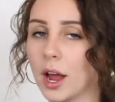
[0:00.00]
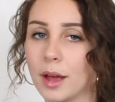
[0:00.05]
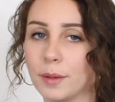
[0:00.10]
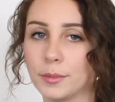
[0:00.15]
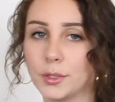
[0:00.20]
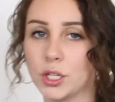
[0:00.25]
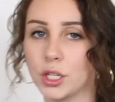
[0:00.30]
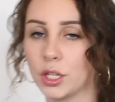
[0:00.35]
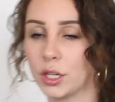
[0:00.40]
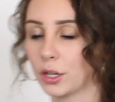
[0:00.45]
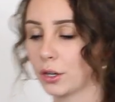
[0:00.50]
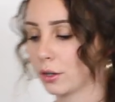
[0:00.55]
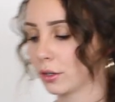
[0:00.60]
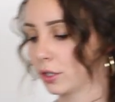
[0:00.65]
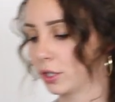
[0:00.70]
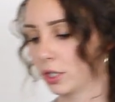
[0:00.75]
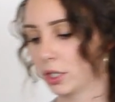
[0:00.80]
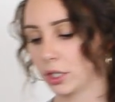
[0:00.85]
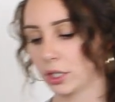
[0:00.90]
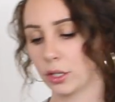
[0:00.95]
up to
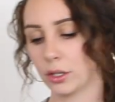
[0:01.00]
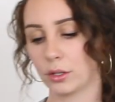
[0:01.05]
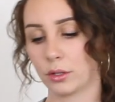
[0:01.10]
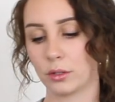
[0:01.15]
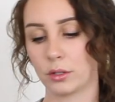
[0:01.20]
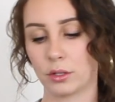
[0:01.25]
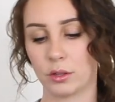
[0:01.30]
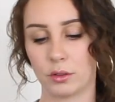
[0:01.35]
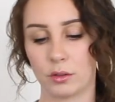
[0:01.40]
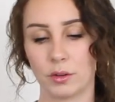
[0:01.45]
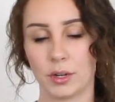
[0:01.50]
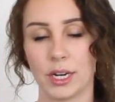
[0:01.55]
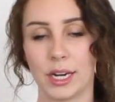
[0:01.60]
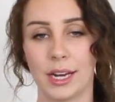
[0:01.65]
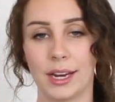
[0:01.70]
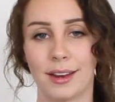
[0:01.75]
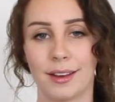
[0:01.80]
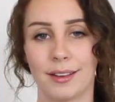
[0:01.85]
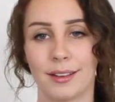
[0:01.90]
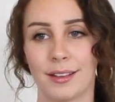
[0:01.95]
two,
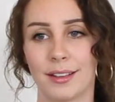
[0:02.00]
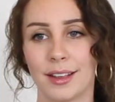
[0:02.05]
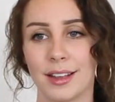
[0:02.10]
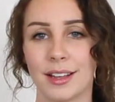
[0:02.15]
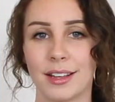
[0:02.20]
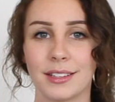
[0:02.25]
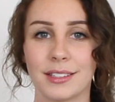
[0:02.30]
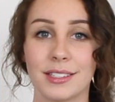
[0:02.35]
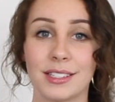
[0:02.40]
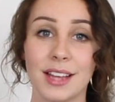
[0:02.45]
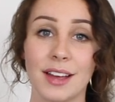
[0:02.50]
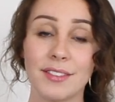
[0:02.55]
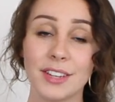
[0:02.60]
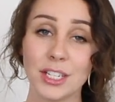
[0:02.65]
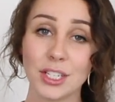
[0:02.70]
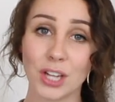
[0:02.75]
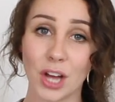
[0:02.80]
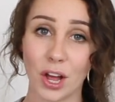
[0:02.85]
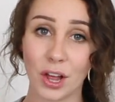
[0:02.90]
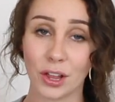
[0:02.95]
three,
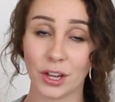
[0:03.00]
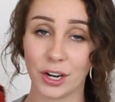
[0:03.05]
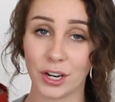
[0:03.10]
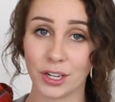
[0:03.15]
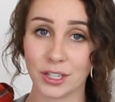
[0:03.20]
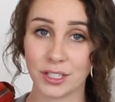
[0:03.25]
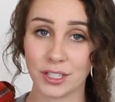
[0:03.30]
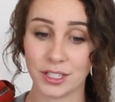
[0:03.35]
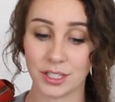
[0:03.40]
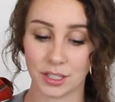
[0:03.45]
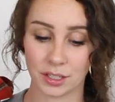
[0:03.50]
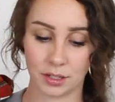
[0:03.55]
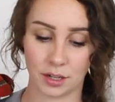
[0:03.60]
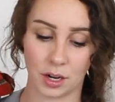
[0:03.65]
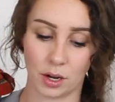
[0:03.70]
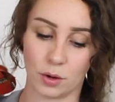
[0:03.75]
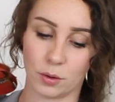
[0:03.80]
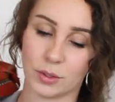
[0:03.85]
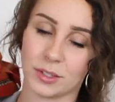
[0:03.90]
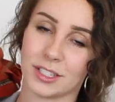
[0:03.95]
seven dollars.
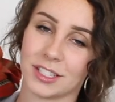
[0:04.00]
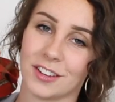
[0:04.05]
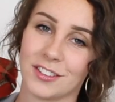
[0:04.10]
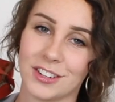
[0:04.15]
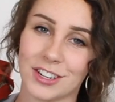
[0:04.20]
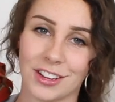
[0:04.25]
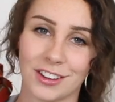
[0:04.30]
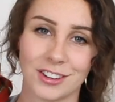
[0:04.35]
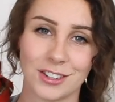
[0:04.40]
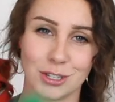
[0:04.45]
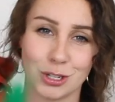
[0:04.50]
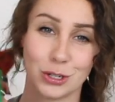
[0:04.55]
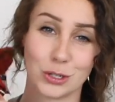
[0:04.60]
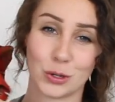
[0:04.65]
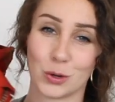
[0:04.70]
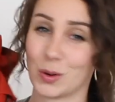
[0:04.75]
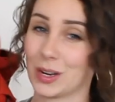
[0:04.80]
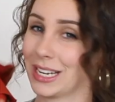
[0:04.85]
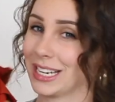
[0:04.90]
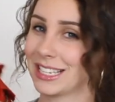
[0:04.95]
Oh, seven dollars and
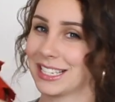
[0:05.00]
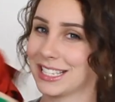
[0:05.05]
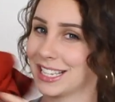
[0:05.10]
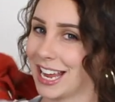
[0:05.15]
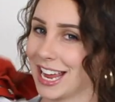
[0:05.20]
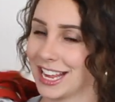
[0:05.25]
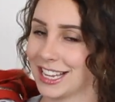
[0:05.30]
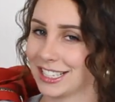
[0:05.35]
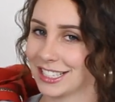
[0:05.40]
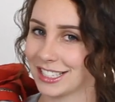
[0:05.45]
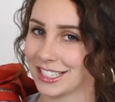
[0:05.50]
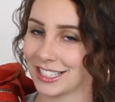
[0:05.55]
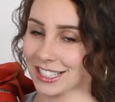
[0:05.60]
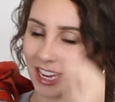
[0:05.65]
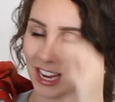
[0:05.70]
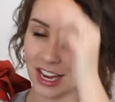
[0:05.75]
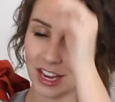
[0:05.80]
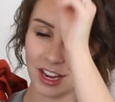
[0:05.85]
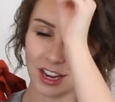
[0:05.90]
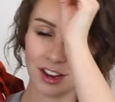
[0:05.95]
twenty cents
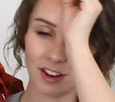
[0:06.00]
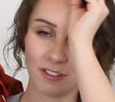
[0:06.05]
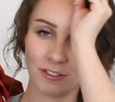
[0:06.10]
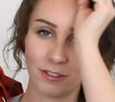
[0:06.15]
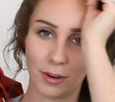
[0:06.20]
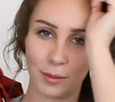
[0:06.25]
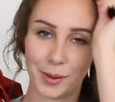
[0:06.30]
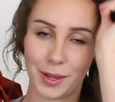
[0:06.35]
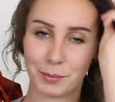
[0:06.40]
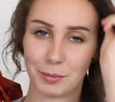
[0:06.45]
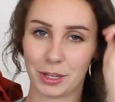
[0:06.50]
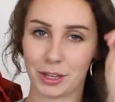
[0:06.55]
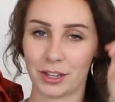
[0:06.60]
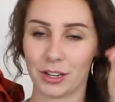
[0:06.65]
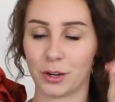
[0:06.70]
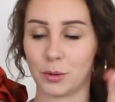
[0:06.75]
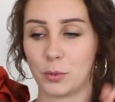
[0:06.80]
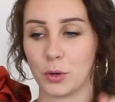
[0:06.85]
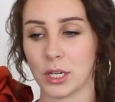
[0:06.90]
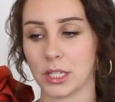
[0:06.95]
for my
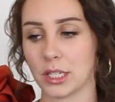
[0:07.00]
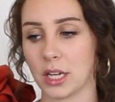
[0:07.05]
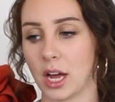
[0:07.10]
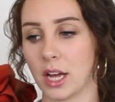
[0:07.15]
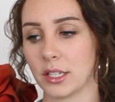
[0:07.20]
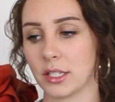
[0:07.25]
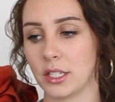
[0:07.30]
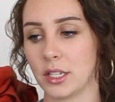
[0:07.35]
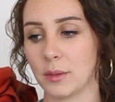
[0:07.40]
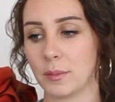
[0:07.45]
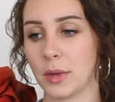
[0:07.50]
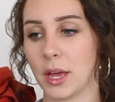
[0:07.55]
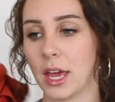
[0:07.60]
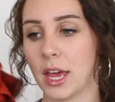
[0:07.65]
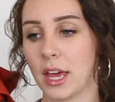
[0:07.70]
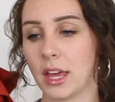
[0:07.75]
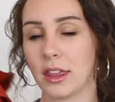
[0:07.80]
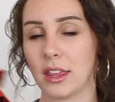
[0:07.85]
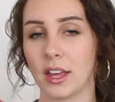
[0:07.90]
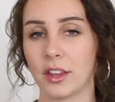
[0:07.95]
little boy's costume.
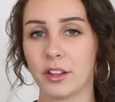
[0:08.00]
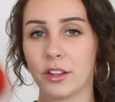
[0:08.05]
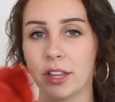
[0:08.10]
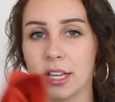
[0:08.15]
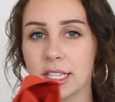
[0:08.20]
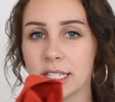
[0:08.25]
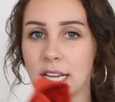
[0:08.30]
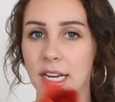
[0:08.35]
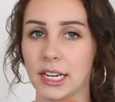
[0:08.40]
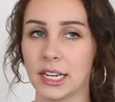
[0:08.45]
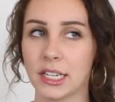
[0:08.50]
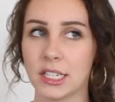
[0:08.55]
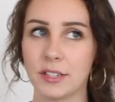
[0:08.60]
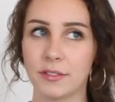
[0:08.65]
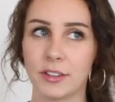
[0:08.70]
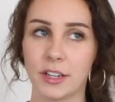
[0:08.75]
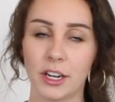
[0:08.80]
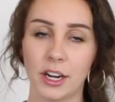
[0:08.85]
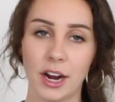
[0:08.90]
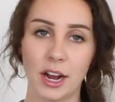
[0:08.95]
The other things I need to
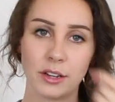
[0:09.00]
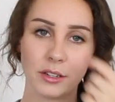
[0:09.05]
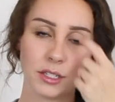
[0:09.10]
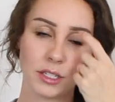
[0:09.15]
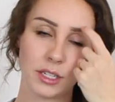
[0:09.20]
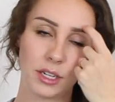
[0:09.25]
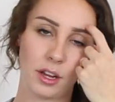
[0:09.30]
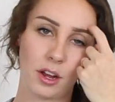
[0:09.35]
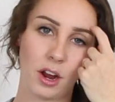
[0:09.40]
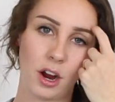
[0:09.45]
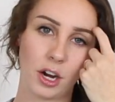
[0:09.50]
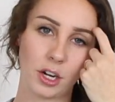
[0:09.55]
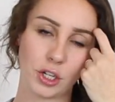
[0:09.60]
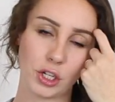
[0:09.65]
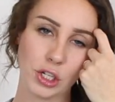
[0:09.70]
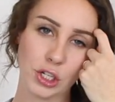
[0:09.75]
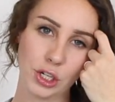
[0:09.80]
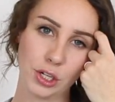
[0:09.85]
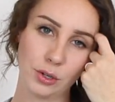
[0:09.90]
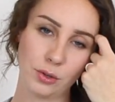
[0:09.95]
figure out still are
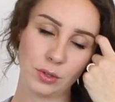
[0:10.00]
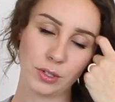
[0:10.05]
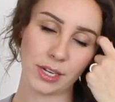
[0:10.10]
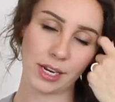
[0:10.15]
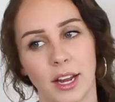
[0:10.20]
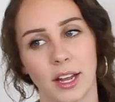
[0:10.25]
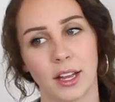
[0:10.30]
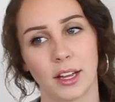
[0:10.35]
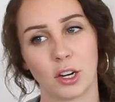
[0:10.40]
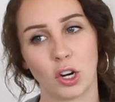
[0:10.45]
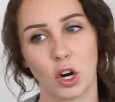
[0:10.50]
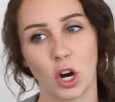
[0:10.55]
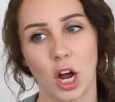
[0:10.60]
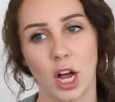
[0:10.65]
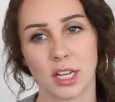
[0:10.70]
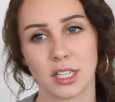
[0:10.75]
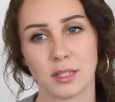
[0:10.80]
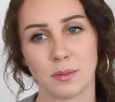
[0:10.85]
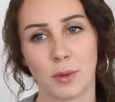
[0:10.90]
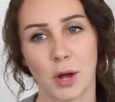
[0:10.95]
shoes, I got a
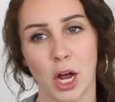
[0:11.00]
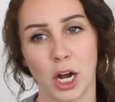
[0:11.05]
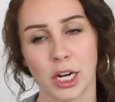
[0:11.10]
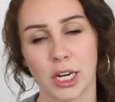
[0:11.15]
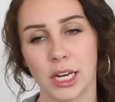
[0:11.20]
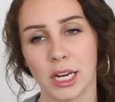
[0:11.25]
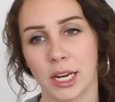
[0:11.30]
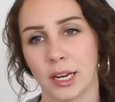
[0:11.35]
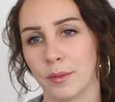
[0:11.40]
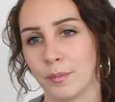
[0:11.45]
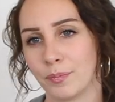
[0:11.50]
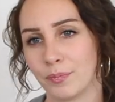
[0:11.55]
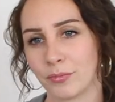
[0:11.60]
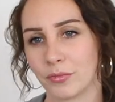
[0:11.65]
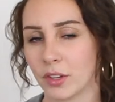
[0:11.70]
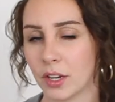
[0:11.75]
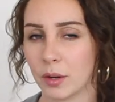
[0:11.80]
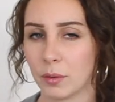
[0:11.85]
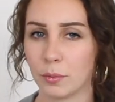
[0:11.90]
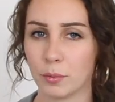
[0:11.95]
crossbody
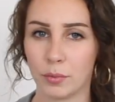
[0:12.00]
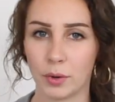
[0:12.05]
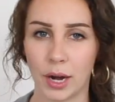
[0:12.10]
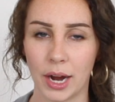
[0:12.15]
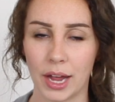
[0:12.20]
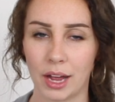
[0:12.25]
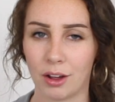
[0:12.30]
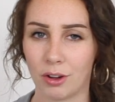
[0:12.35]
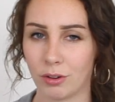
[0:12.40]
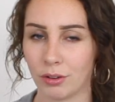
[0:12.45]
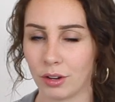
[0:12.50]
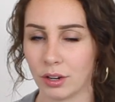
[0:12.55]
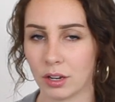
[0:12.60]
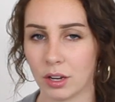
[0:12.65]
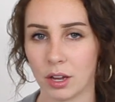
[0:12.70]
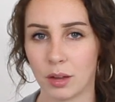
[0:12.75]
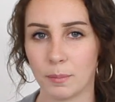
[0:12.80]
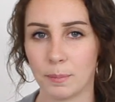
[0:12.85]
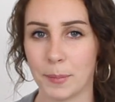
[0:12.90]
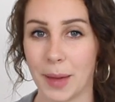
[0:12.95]
brown
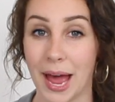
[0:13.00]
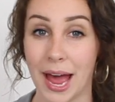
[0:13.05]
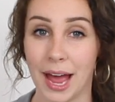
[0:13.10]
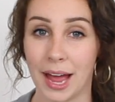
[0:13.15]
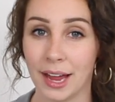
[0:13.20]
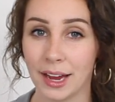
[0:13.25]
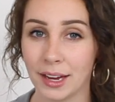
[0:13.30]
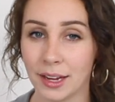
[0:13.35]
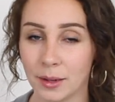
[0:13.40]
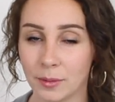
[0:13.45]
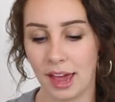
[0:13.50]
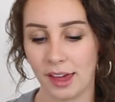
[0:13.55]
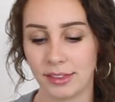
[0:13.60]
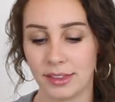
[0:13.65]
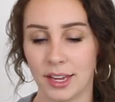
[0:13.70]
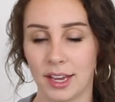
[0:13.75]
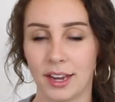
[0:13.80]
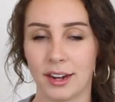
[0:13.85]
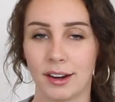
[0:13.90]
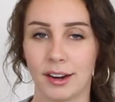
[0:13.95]
bag and
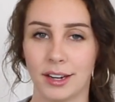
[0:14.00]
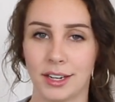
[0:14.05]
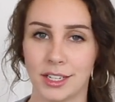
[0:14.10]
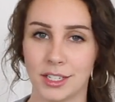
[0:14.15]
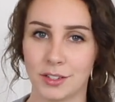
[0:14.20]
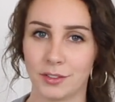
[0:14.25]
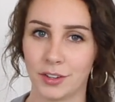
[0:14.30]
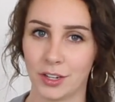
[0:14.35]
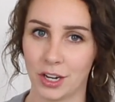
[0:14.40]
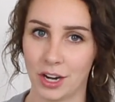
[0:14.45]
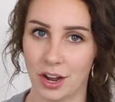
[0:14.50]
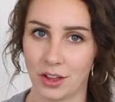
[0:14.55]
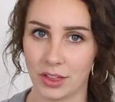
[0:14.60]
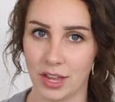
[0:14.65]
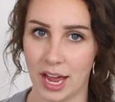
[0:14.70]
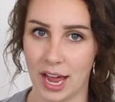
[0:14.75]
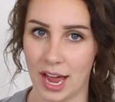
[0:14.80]
then I need to figure out the